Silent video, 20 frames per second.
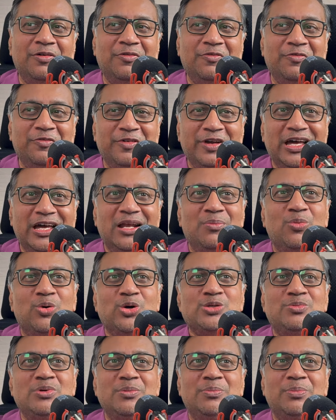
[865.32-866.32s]
where
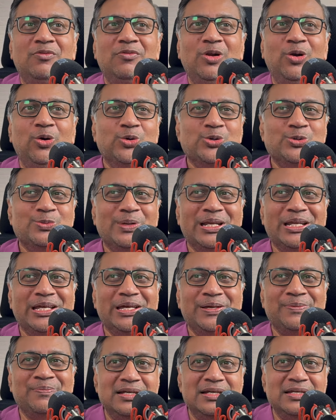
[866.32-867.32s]
most people will lose money.
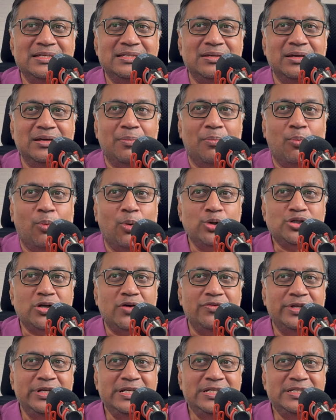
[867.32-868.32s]
Most
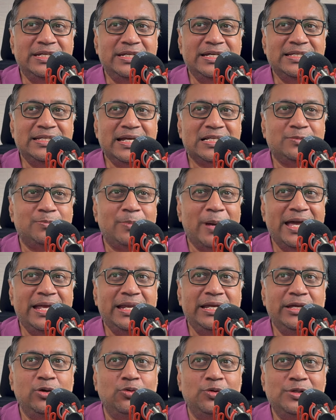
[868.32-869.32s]
of these days, expiry,
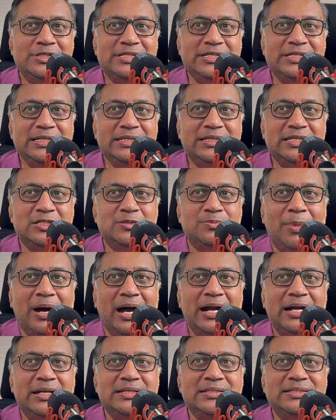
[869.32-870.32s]
you will see this
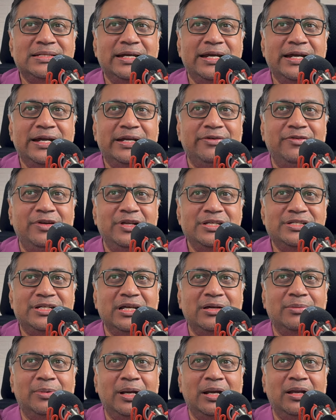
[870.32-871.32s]
part is relatively
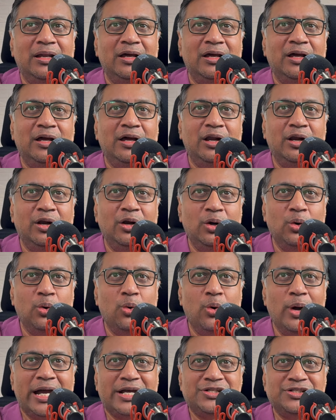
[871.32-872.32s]
stable.
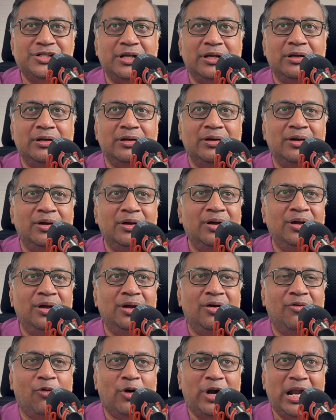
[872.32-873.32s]
No action.
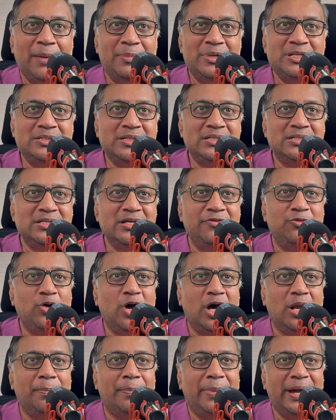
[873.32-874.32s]
What happens is, if you
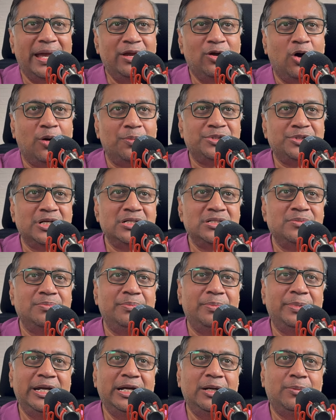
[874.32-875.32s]
are buying options,
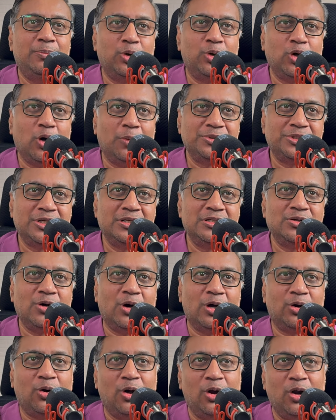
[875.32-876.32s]
be it put options
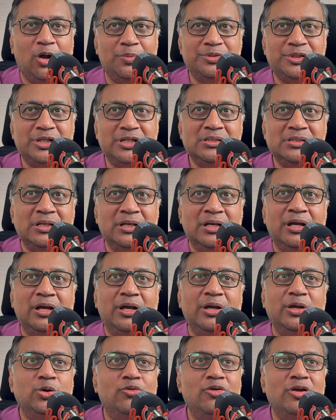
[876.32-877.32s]
or call options,
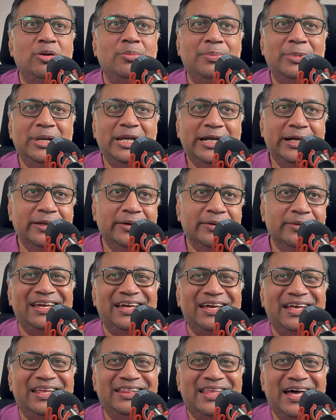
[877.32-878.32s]
you will bleed.
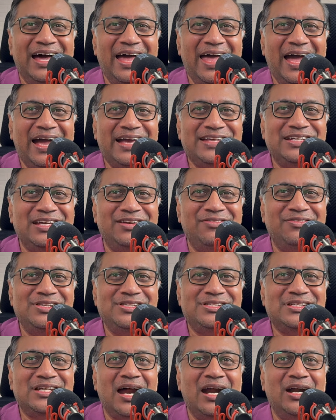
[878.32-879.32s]
The action will
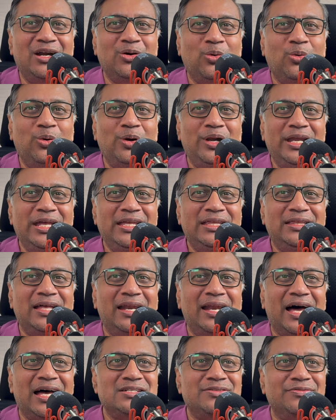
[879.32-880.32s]
start only in the
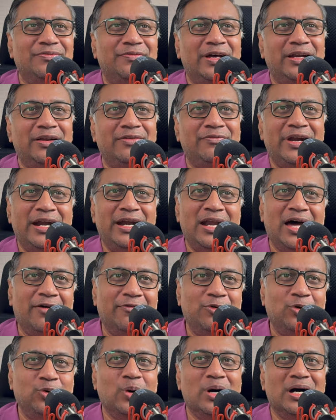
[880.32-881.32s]
last
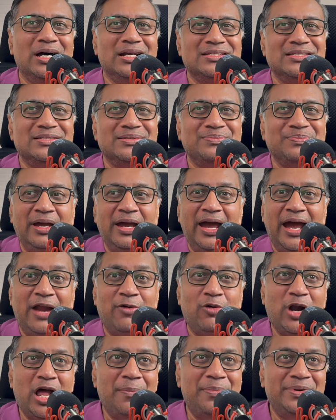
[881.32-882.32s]
1.5-2 hours. And
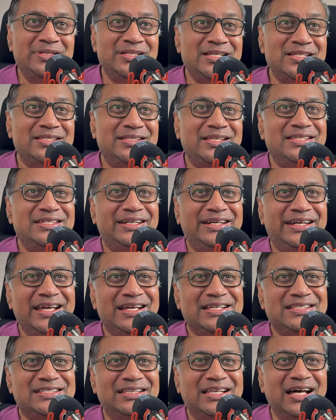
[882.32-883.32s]
what happens is, this
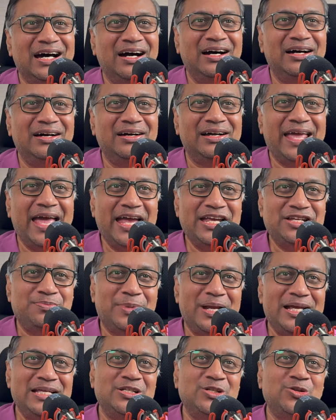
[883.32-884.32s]
takes the cash
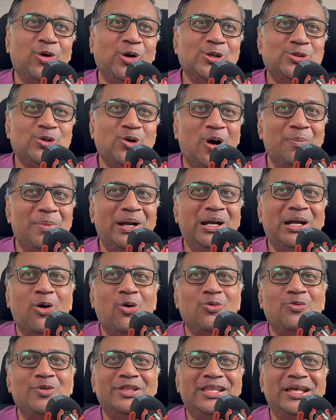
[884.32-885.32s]
prices also up and
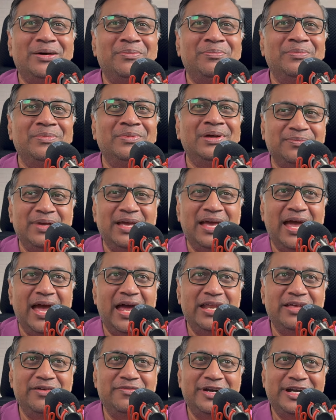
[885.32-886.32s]
down with them.
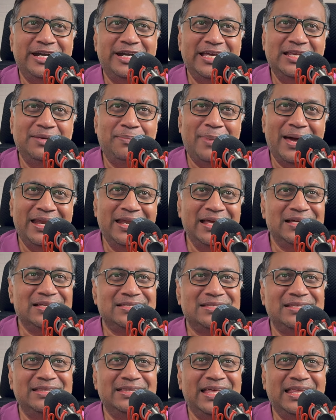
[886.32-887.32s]
And if retail
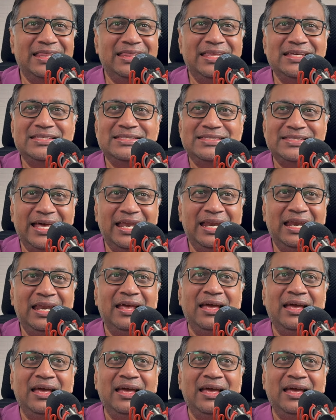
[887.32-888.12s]
panics, then they sell.